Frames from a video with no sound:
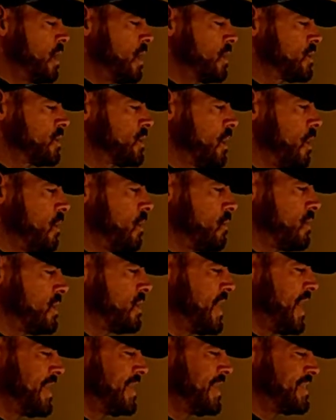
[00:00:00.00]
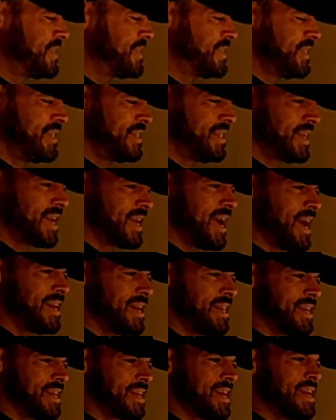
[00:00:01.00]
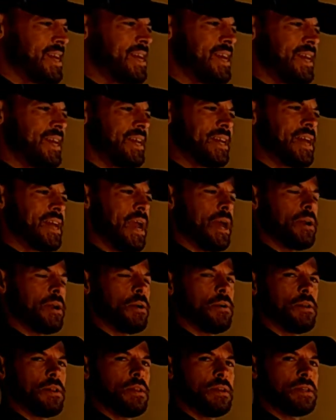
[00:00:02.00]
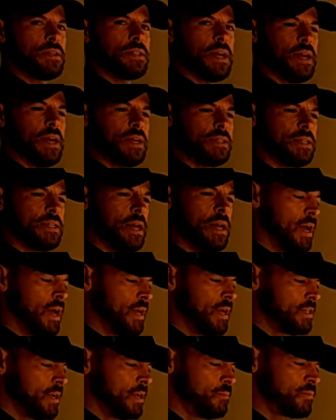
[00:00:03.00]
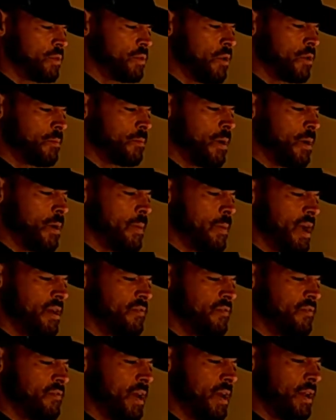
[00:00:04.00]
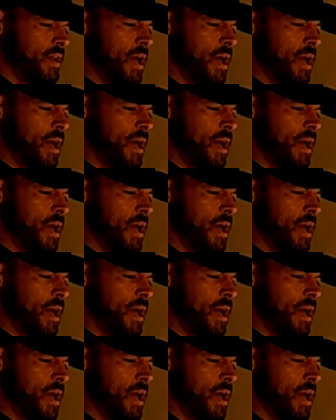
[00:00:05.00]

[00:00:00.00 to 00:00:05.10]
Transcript: So that is the kind of the key indicator that says something's wrong with my bike fit.